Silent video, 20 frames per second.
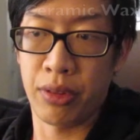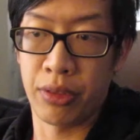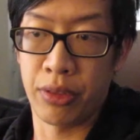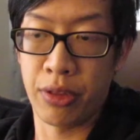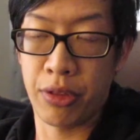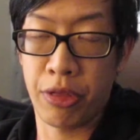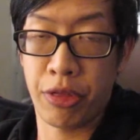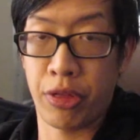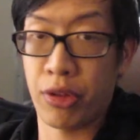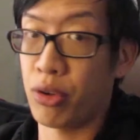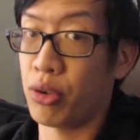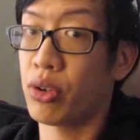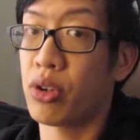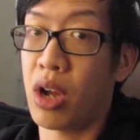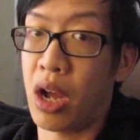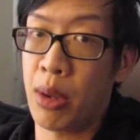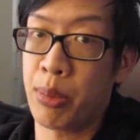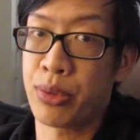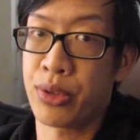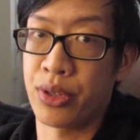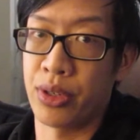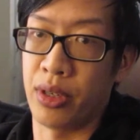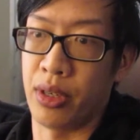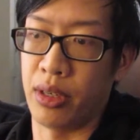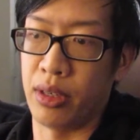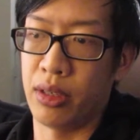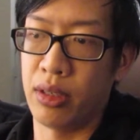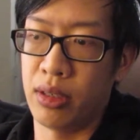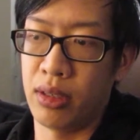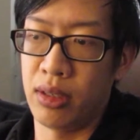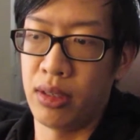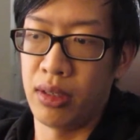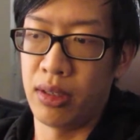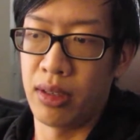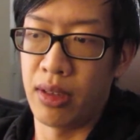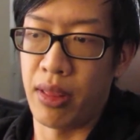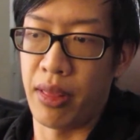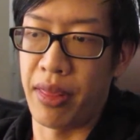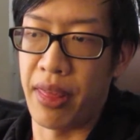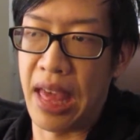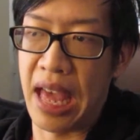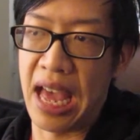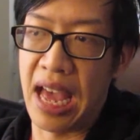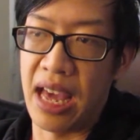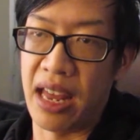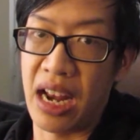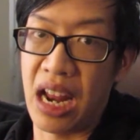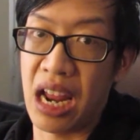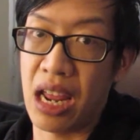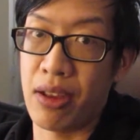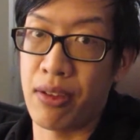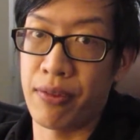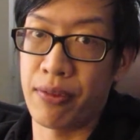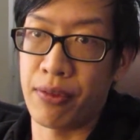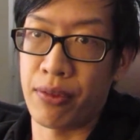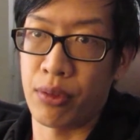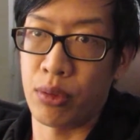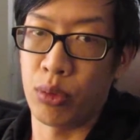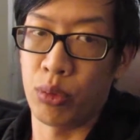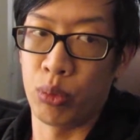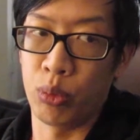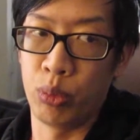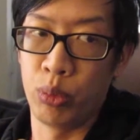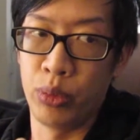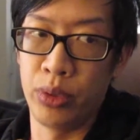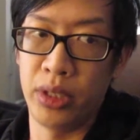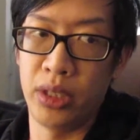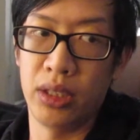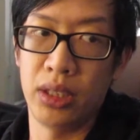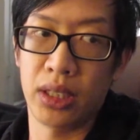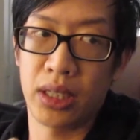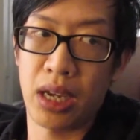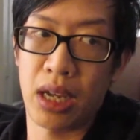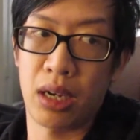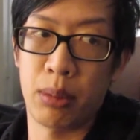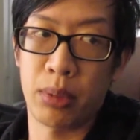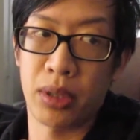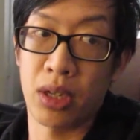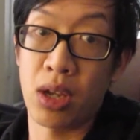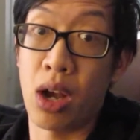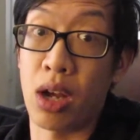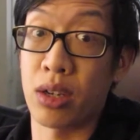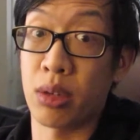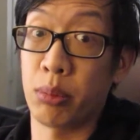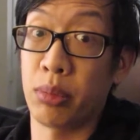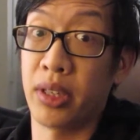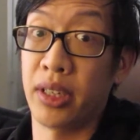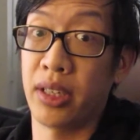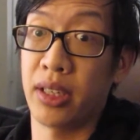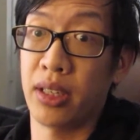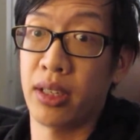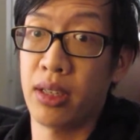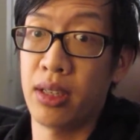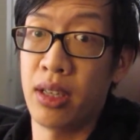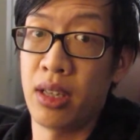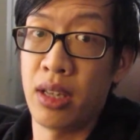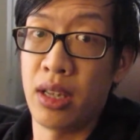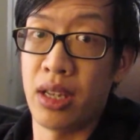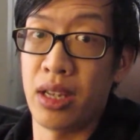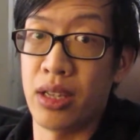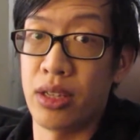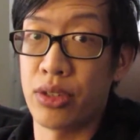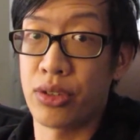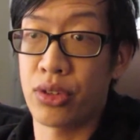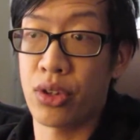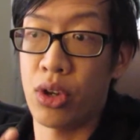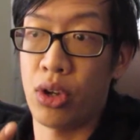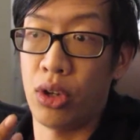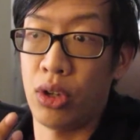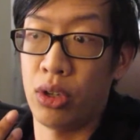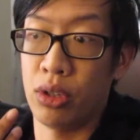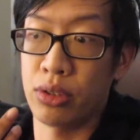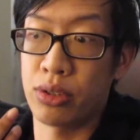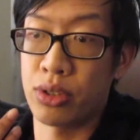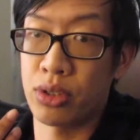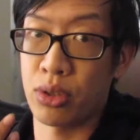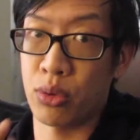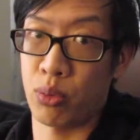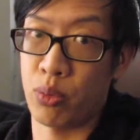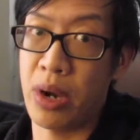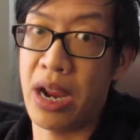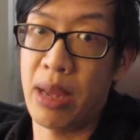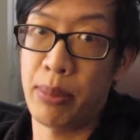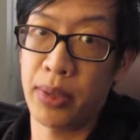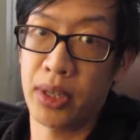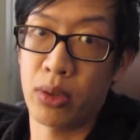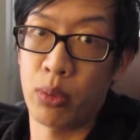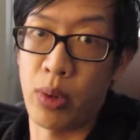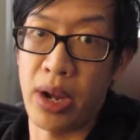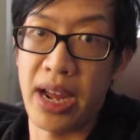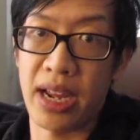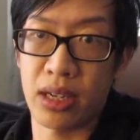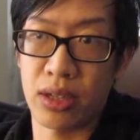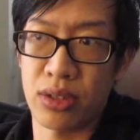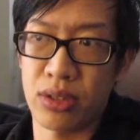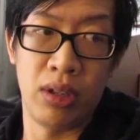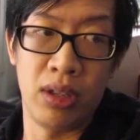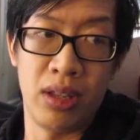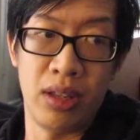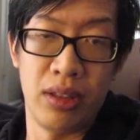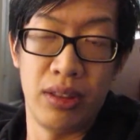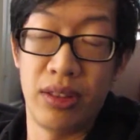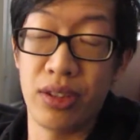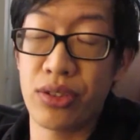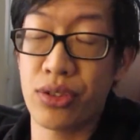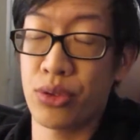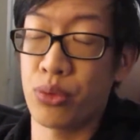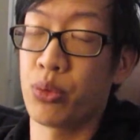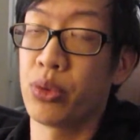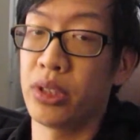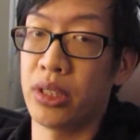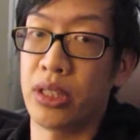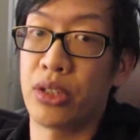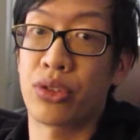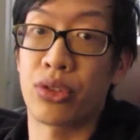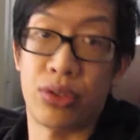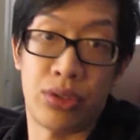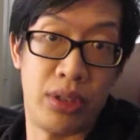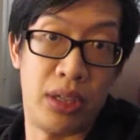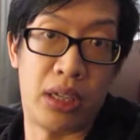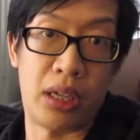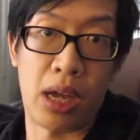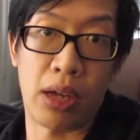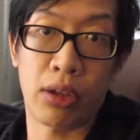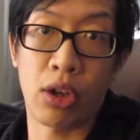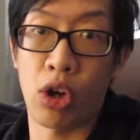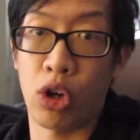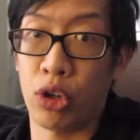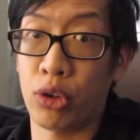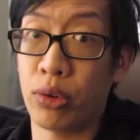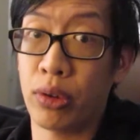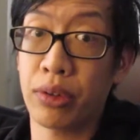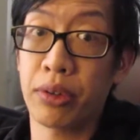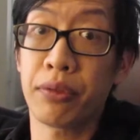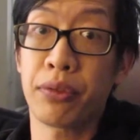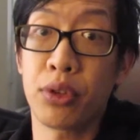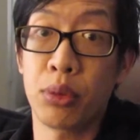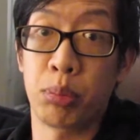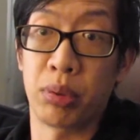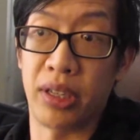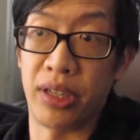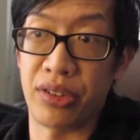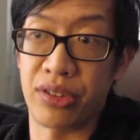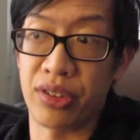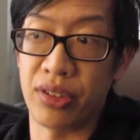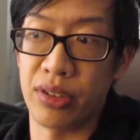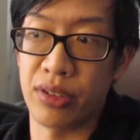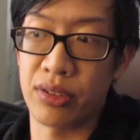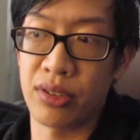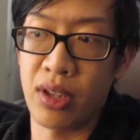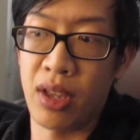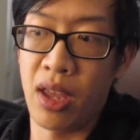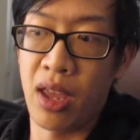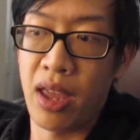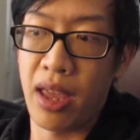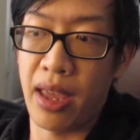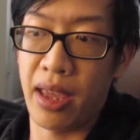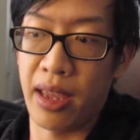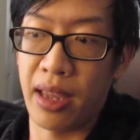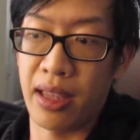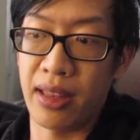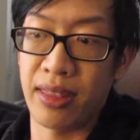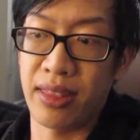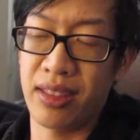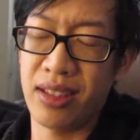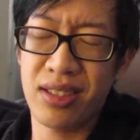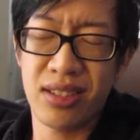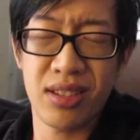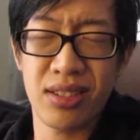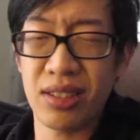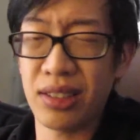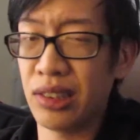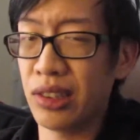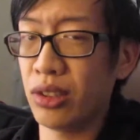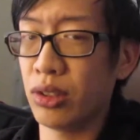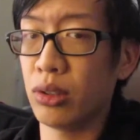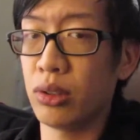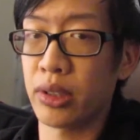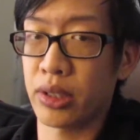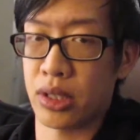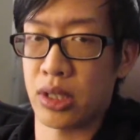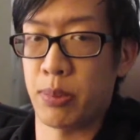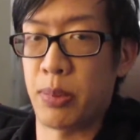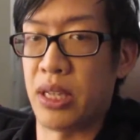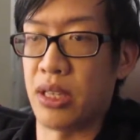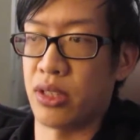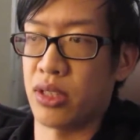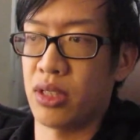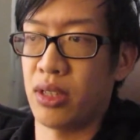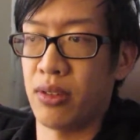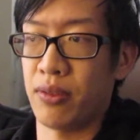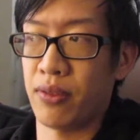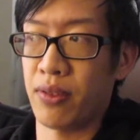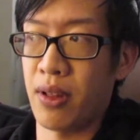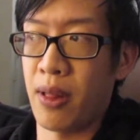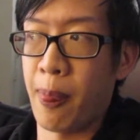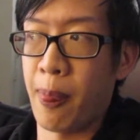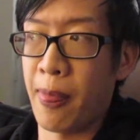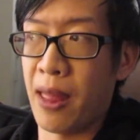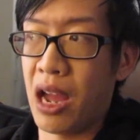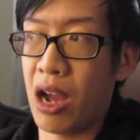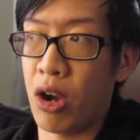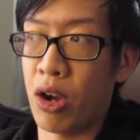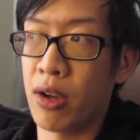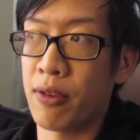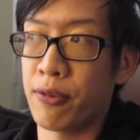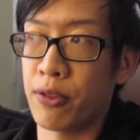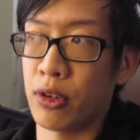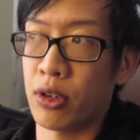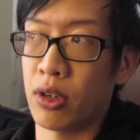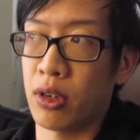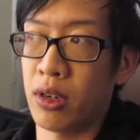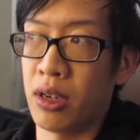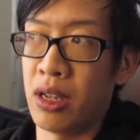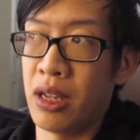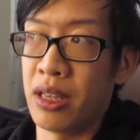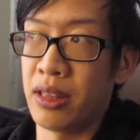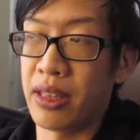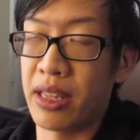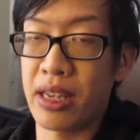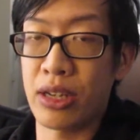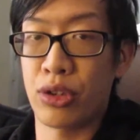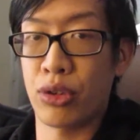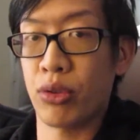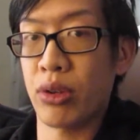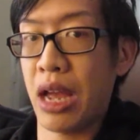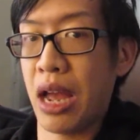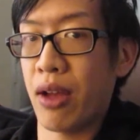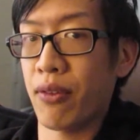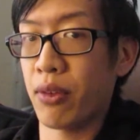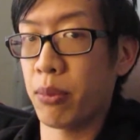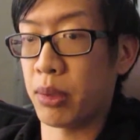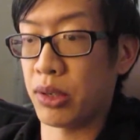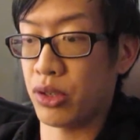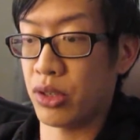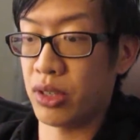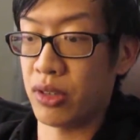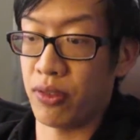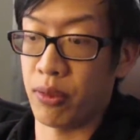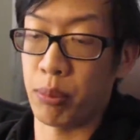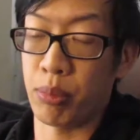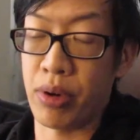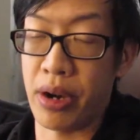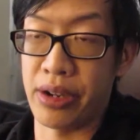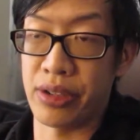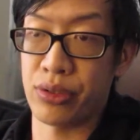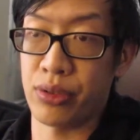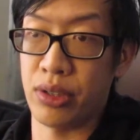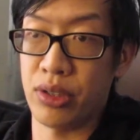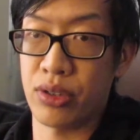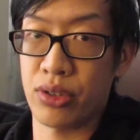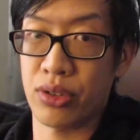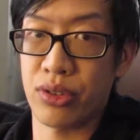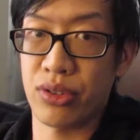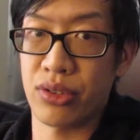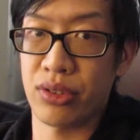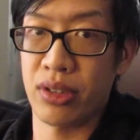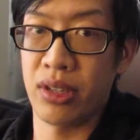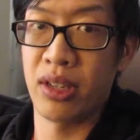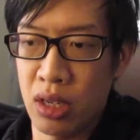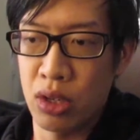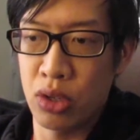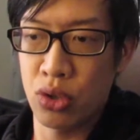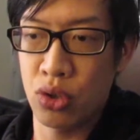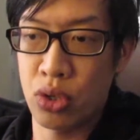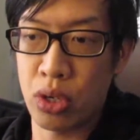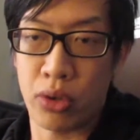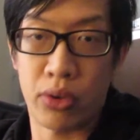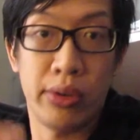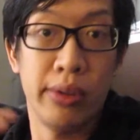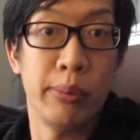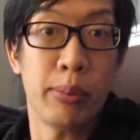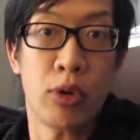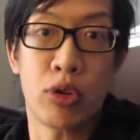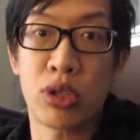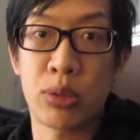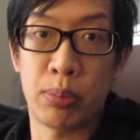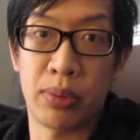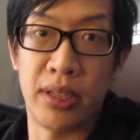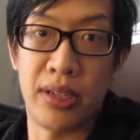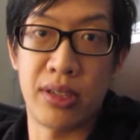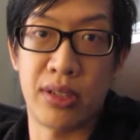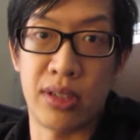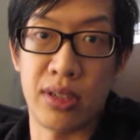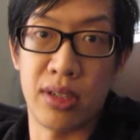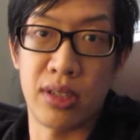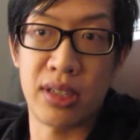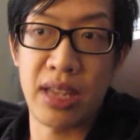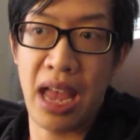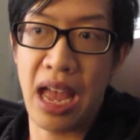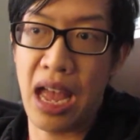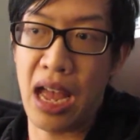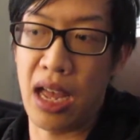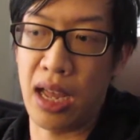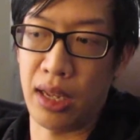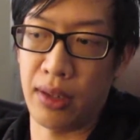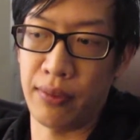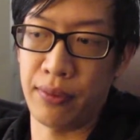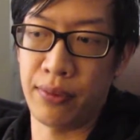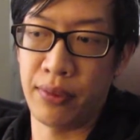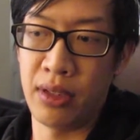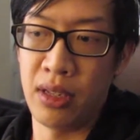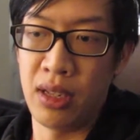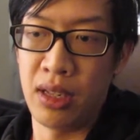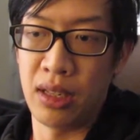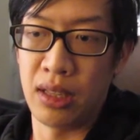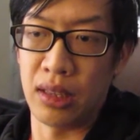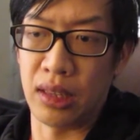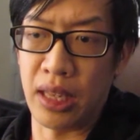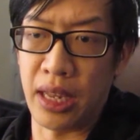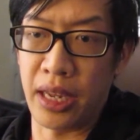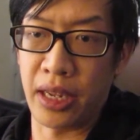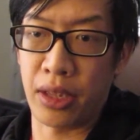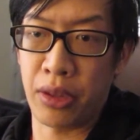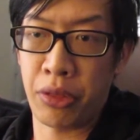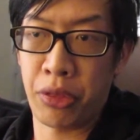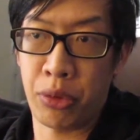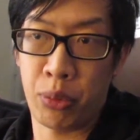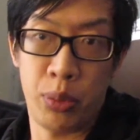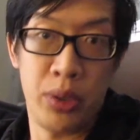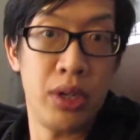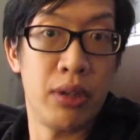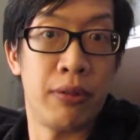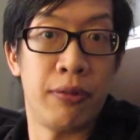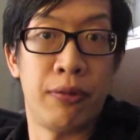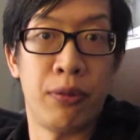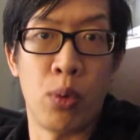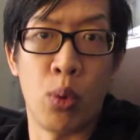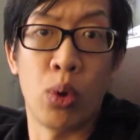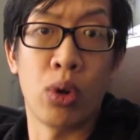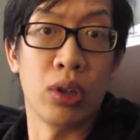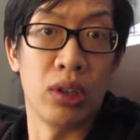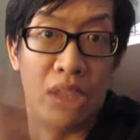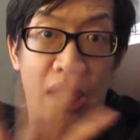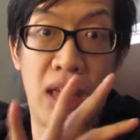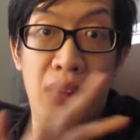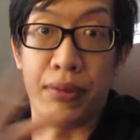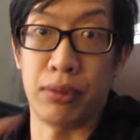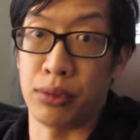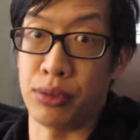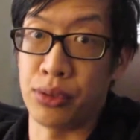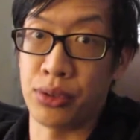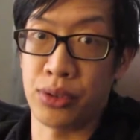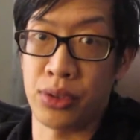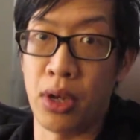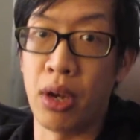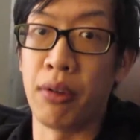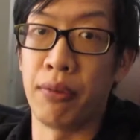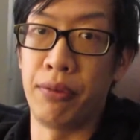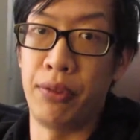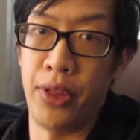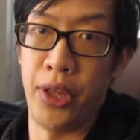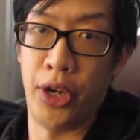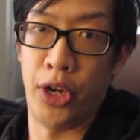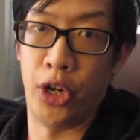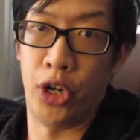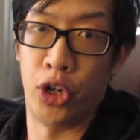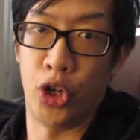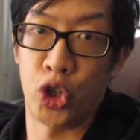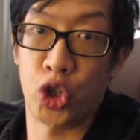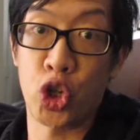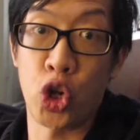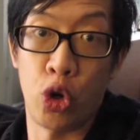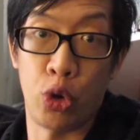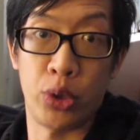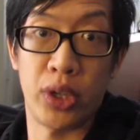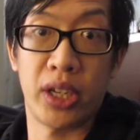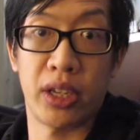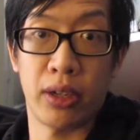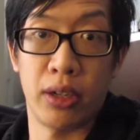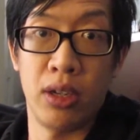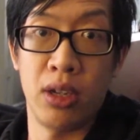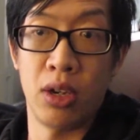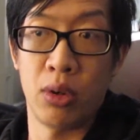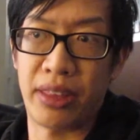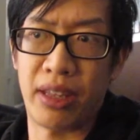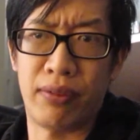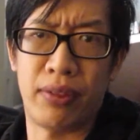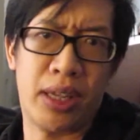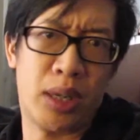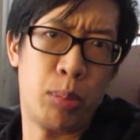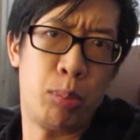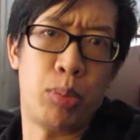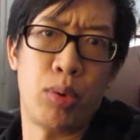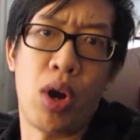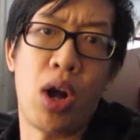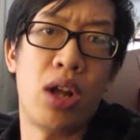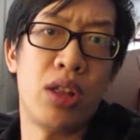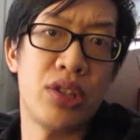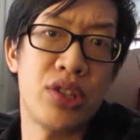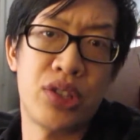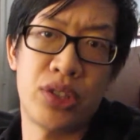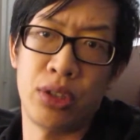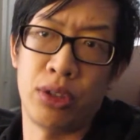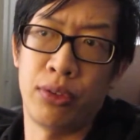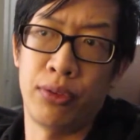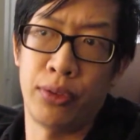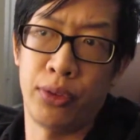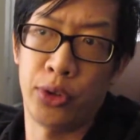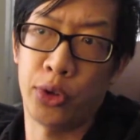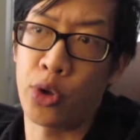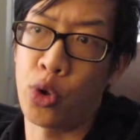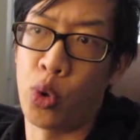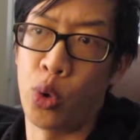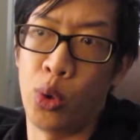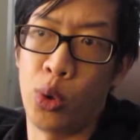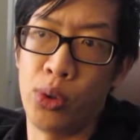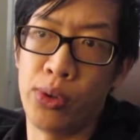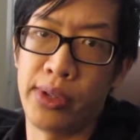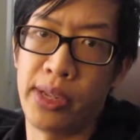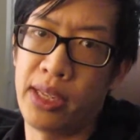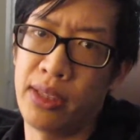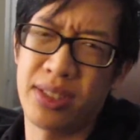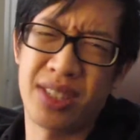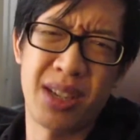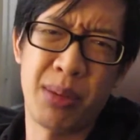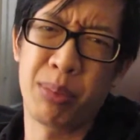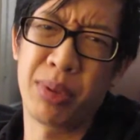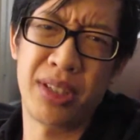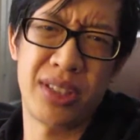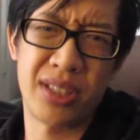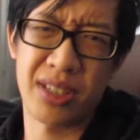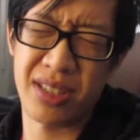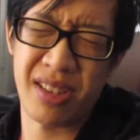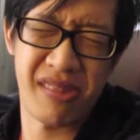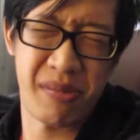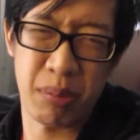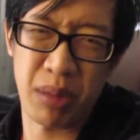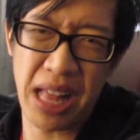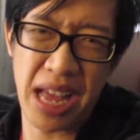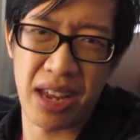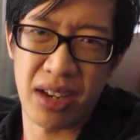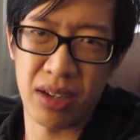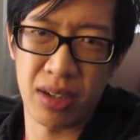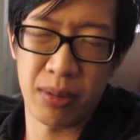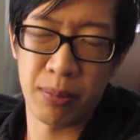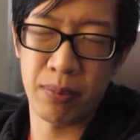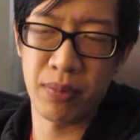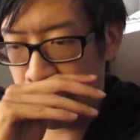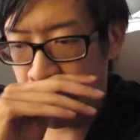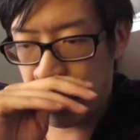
The third option that I've really kind of been contemplating is called ceramic wax. This is really interesting. I called around a few places and this is a little expensive. However, they do have a bunch of different price ranges. Generally, most places have like 3 to 4 levels of their coating. They have like bronze, silver, gold, and some places have platinum.